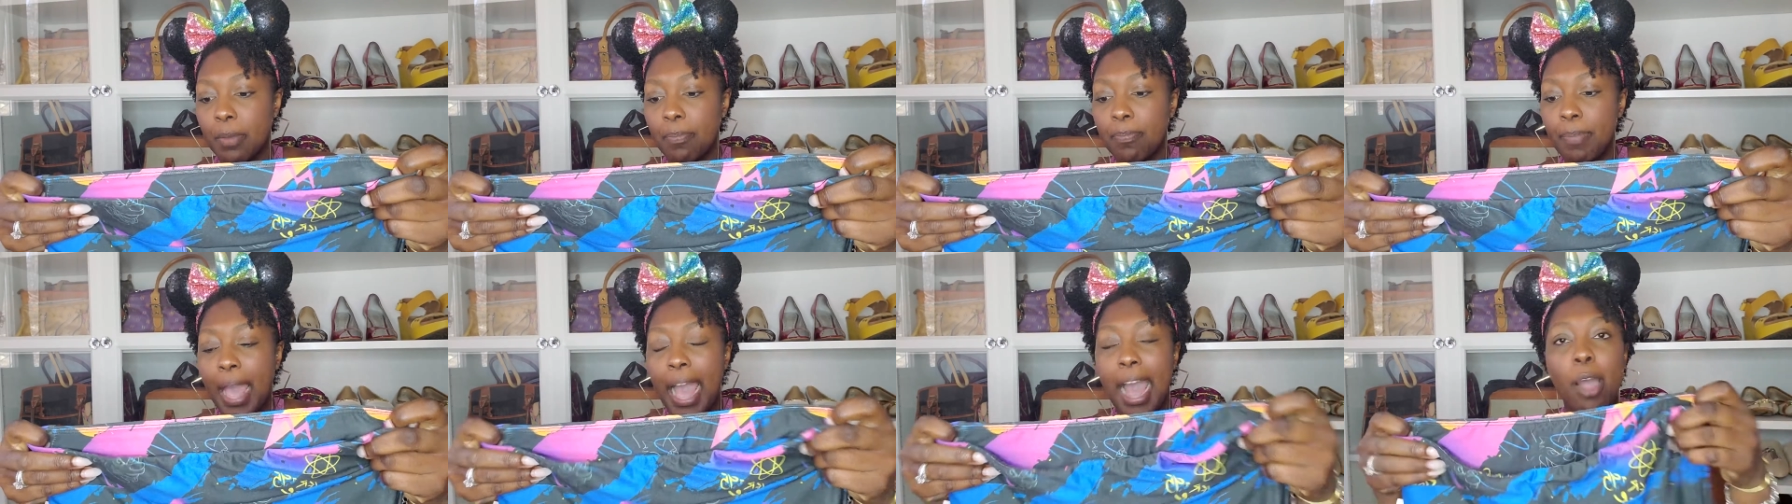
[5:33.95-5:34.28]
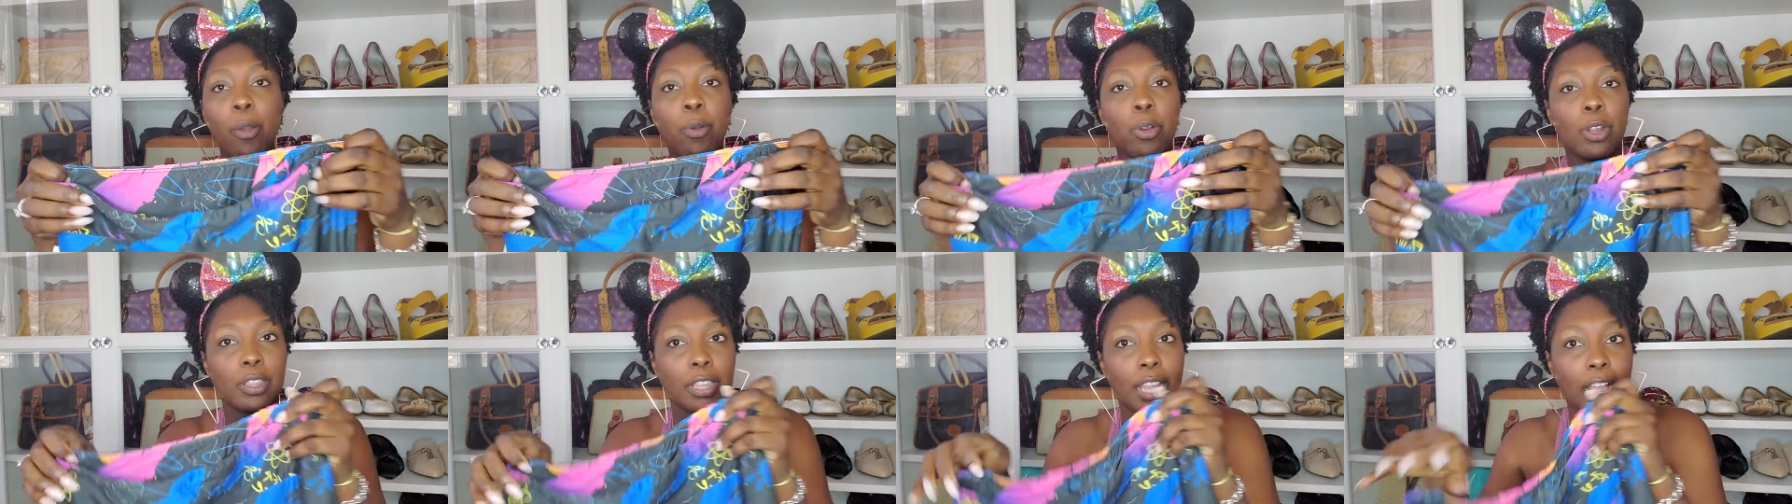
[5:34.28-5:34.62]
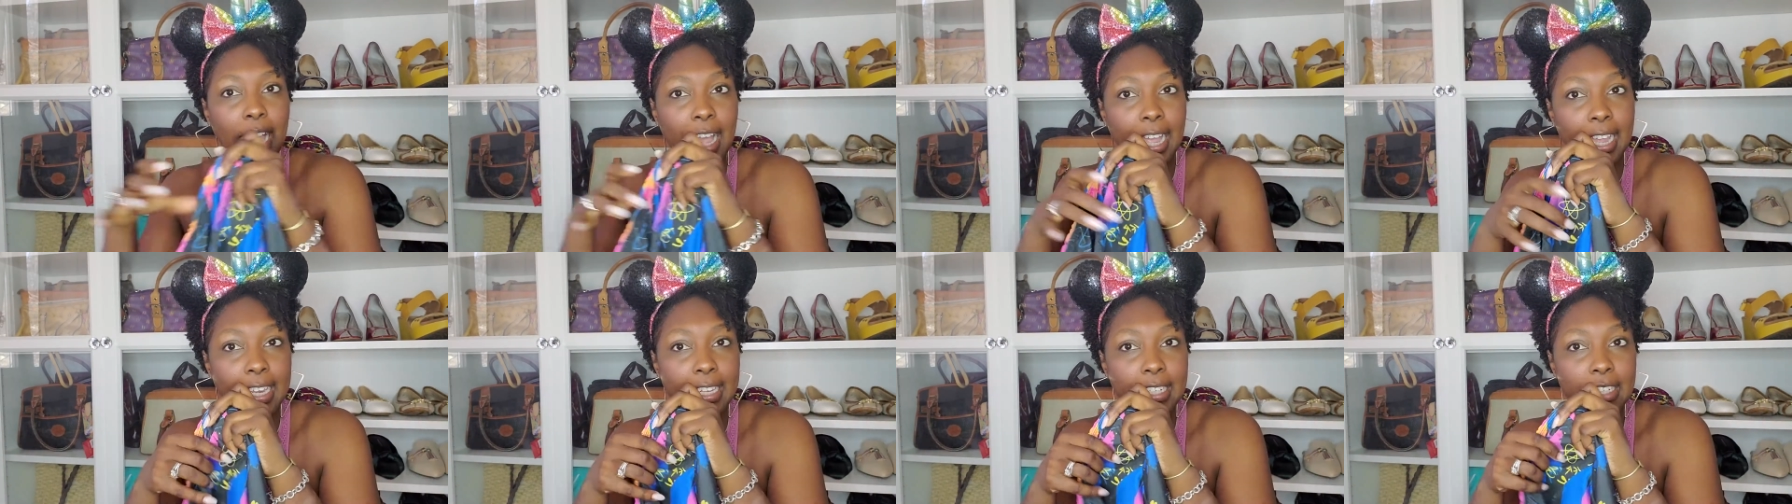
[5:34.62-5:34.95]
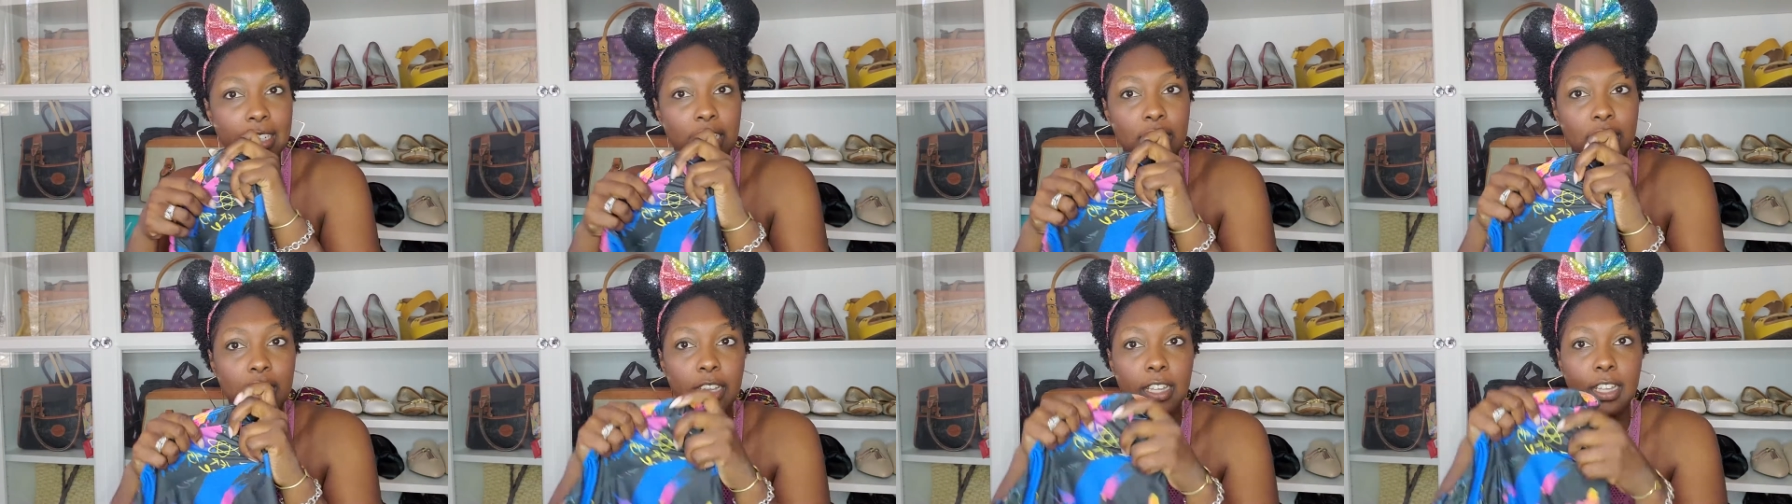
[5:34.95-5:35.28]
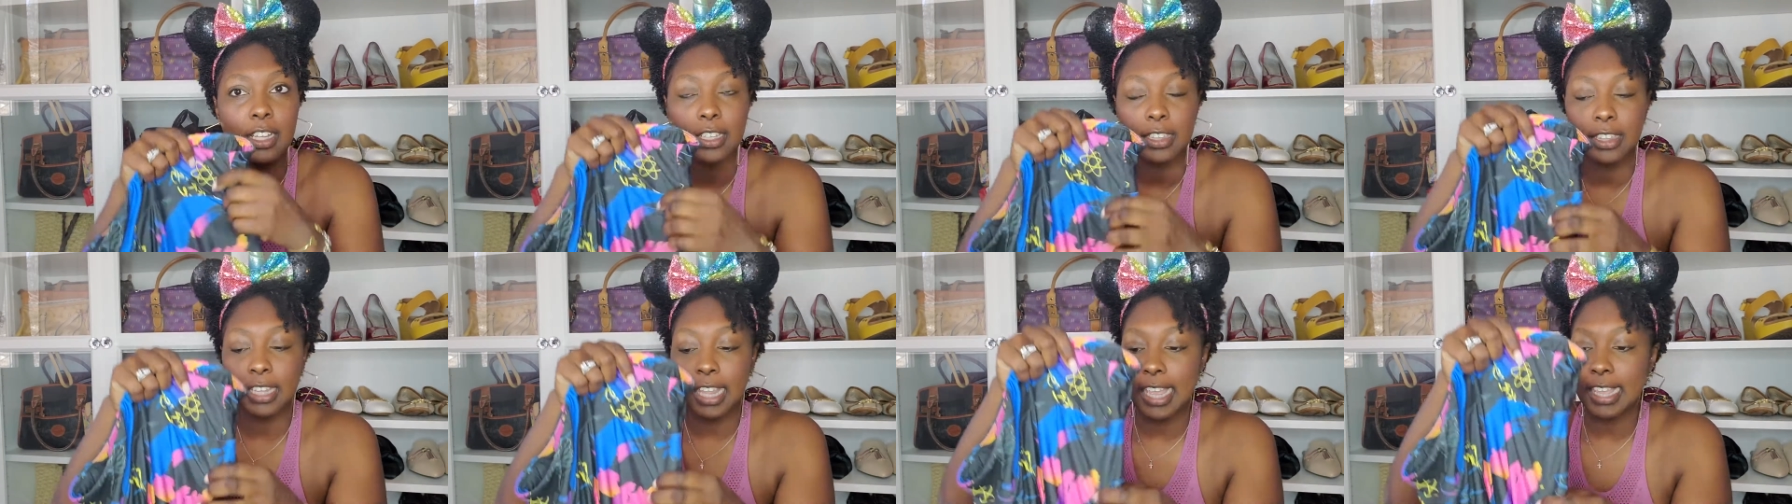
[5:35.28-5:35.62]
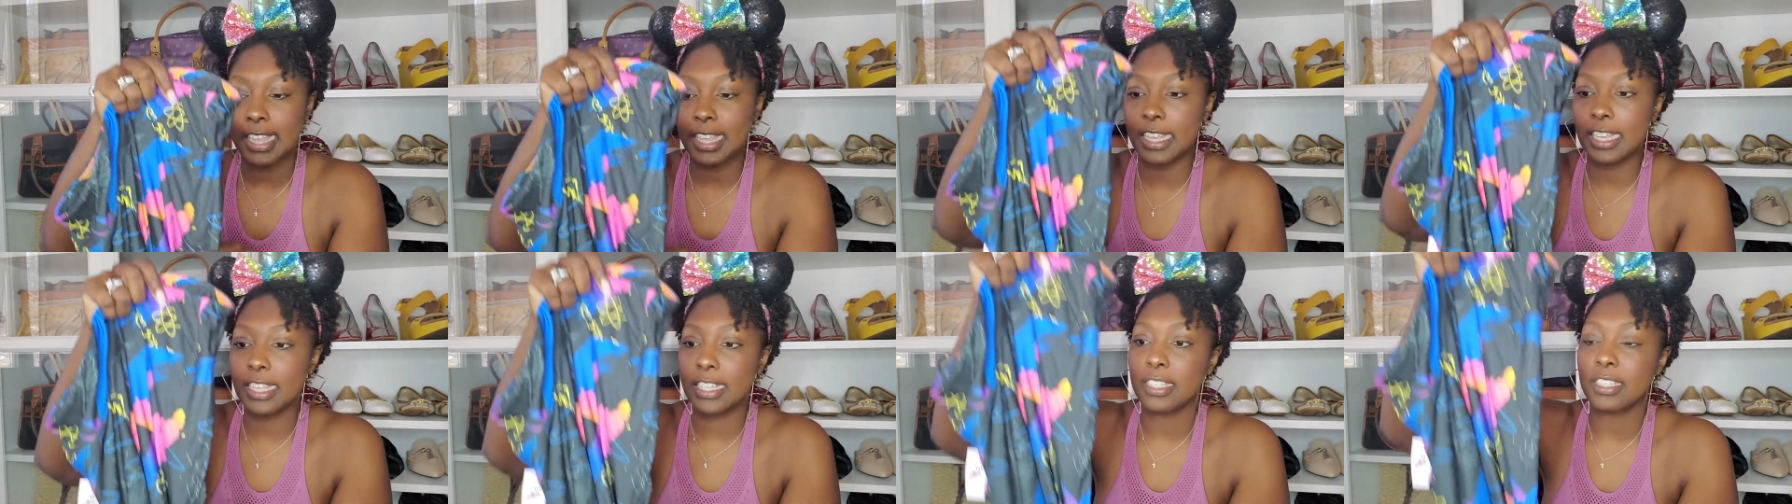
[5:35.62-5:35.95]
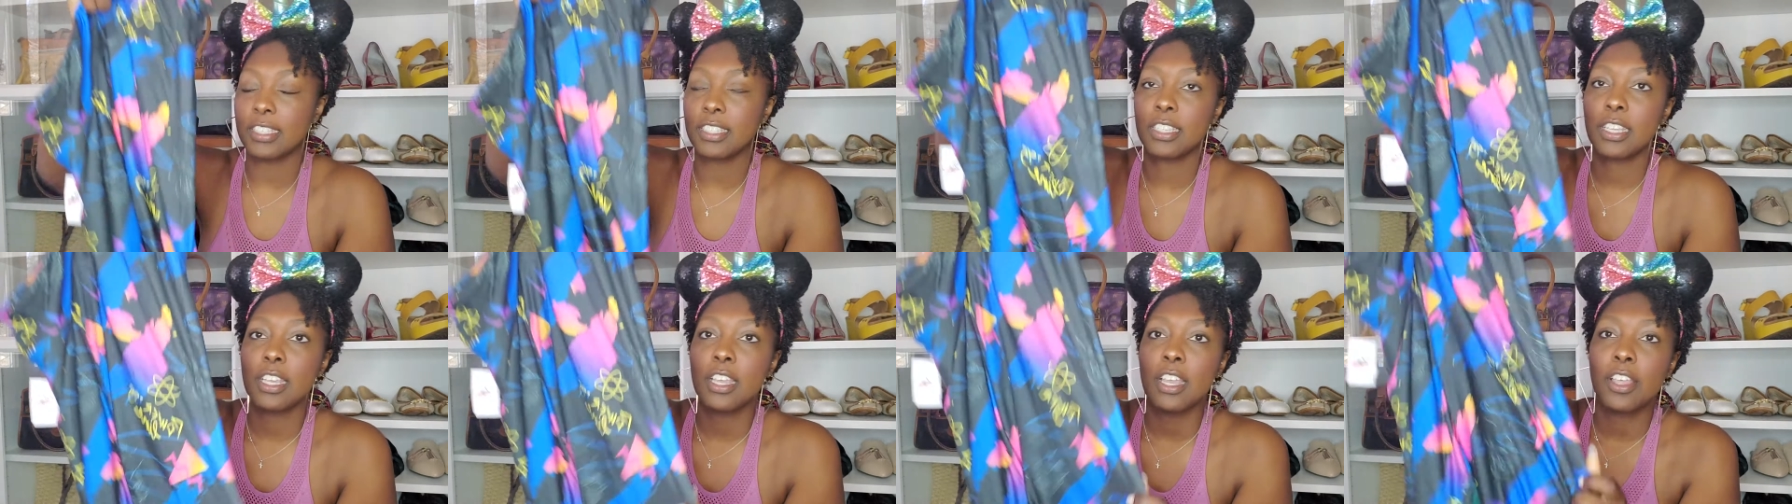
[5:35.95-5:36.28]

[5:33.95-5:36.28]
Powerline leggings.